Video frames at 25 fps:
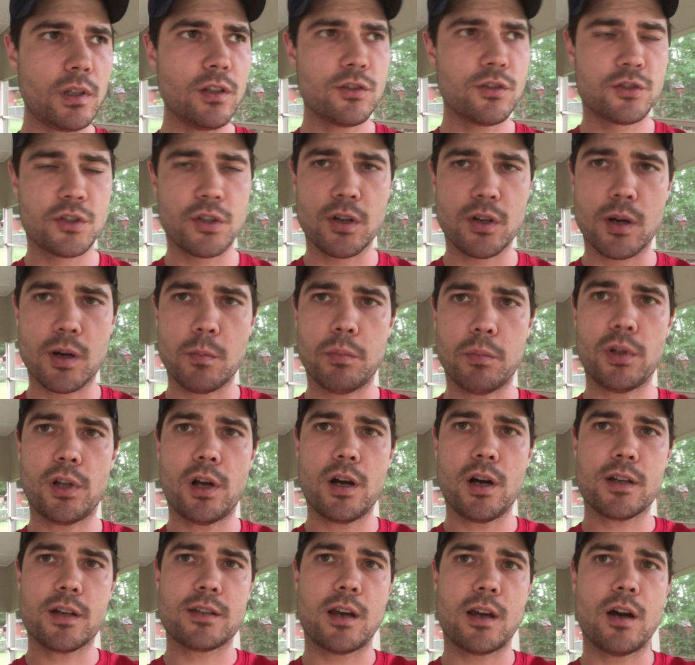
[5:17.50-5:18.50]
so that it
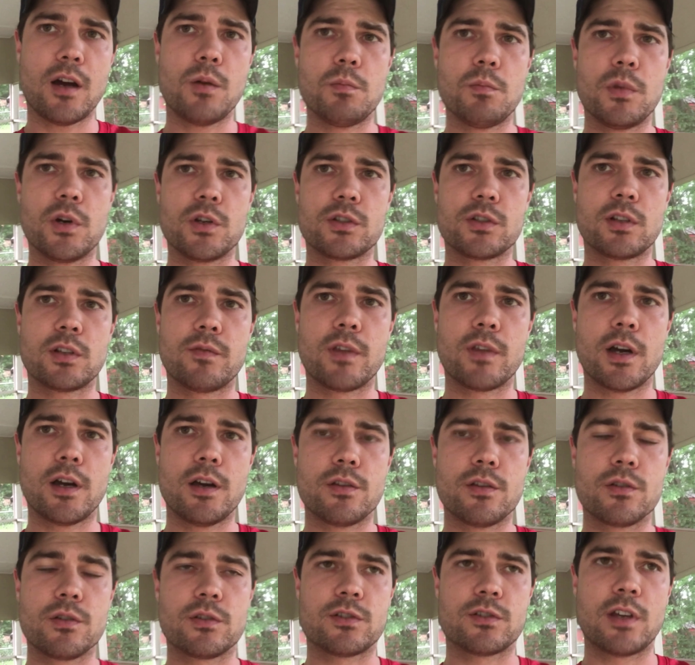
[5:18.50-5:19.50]
blocks out most of the
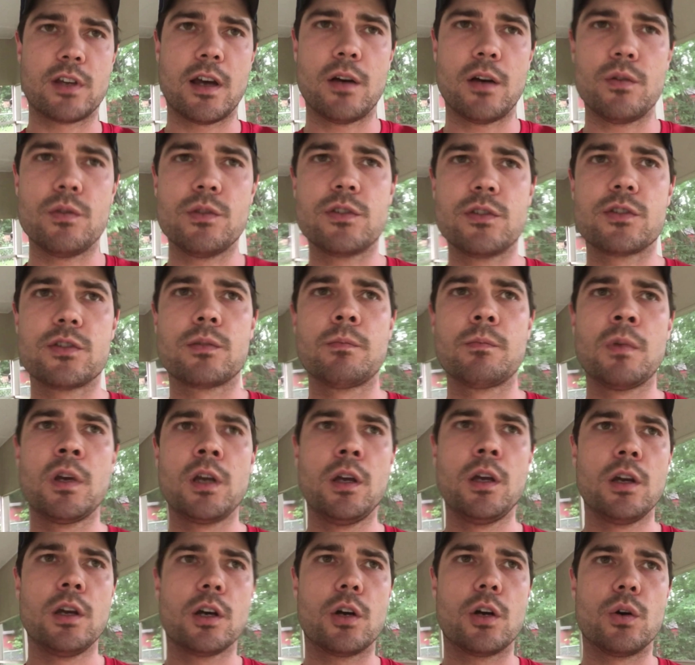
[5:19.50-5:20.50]
other sounds
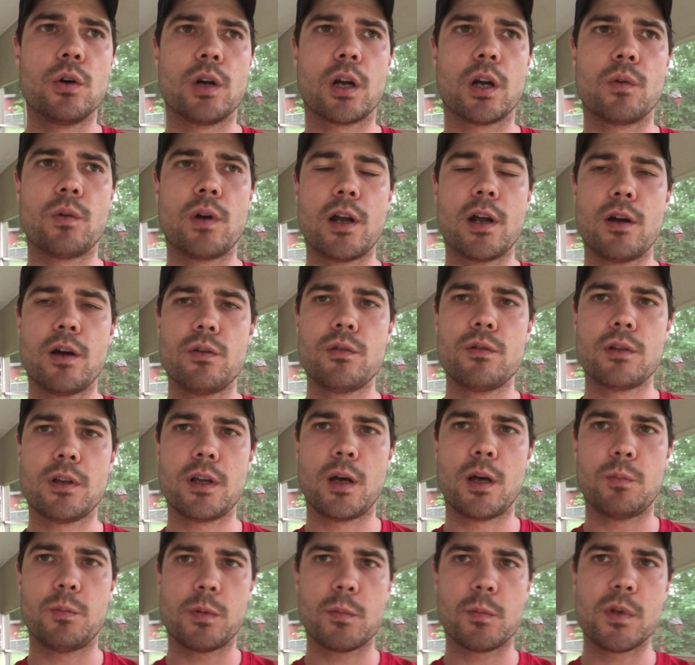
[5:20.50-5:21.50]
going around,
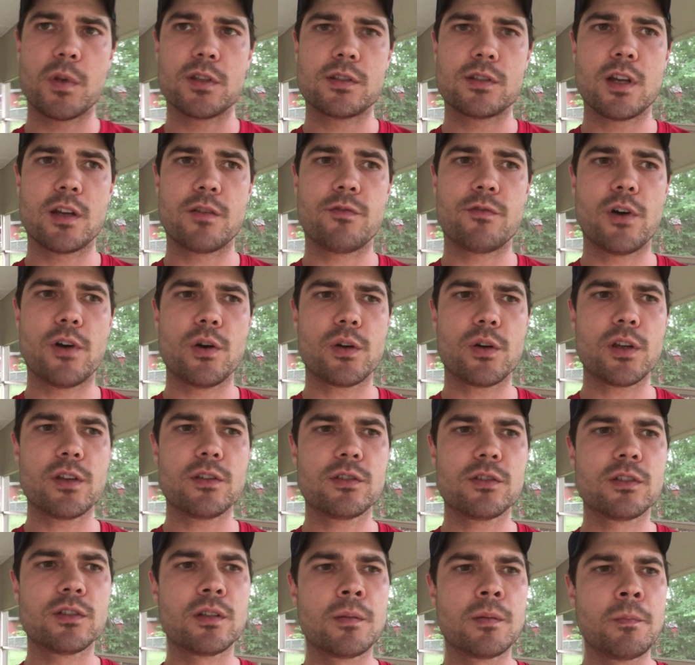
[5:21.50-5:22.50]
helping me stay
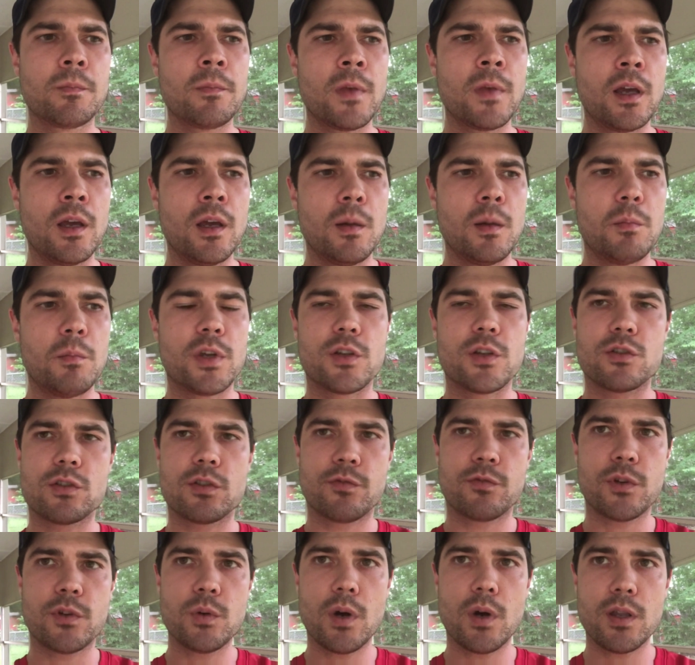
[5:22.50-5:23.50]
focused. But there's
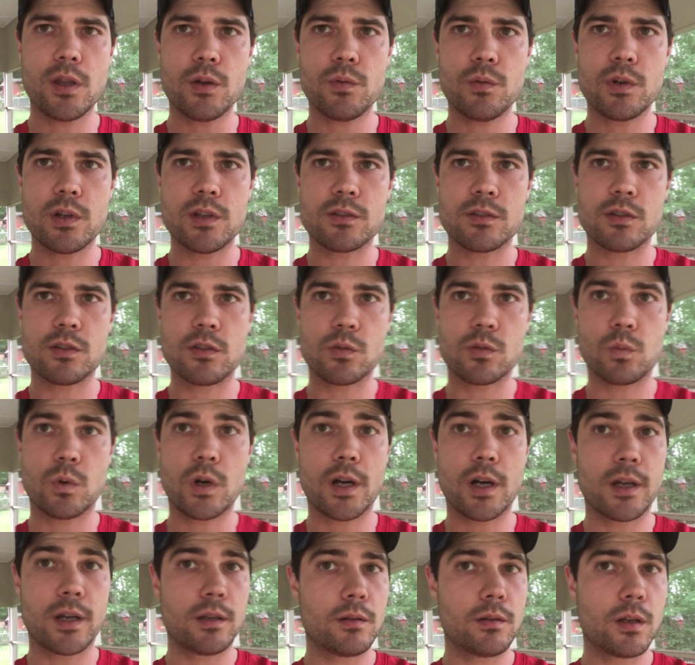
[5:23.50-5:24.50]
a few other reasons
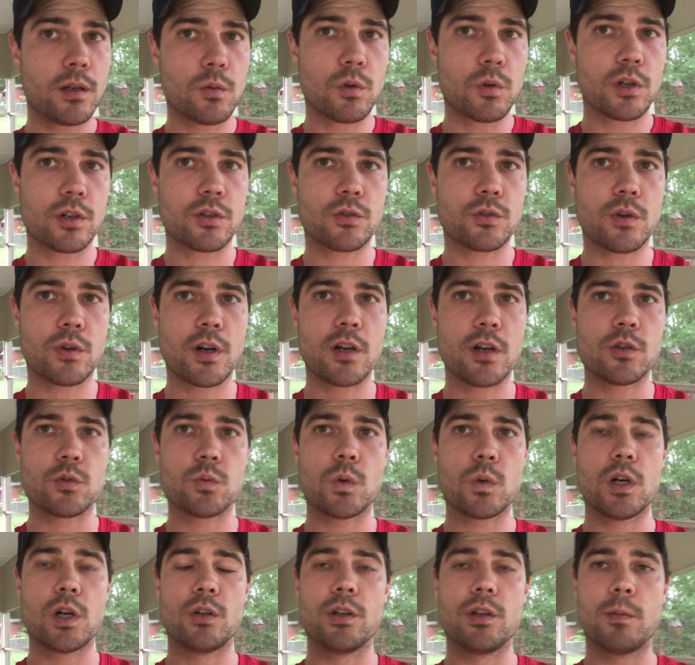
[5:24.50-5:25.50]
why it works great
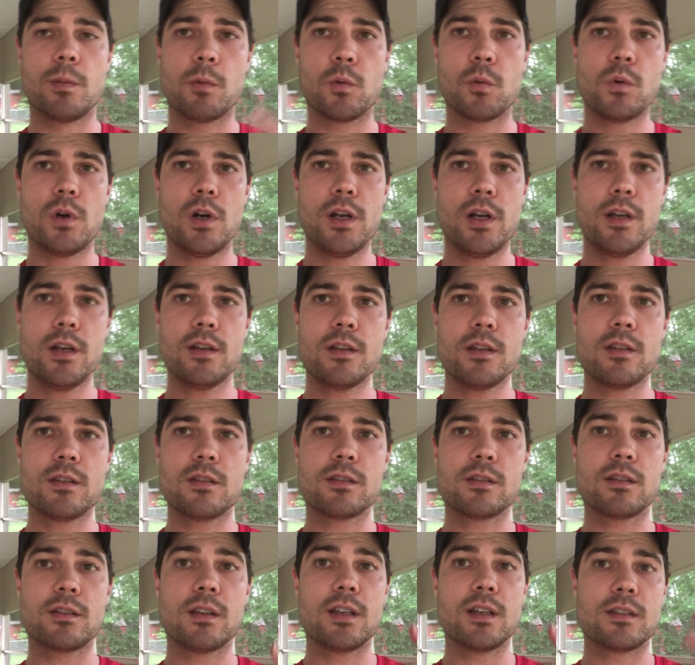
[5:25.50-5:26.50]
as well. Number one
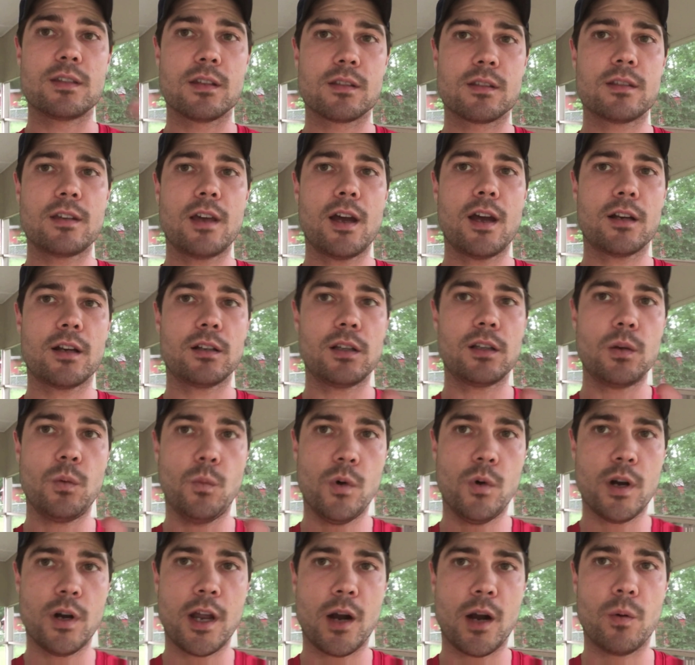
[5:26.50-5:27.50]
is it's exactly
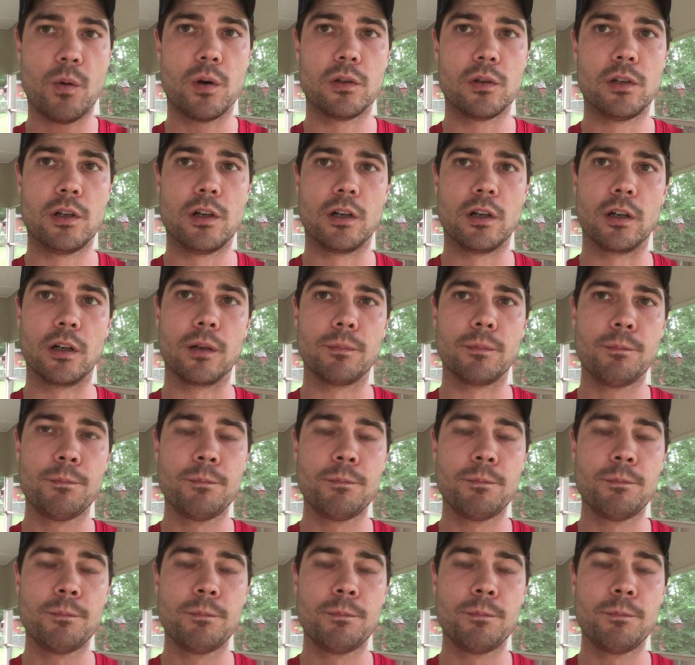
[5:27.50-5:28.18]
1 hour long.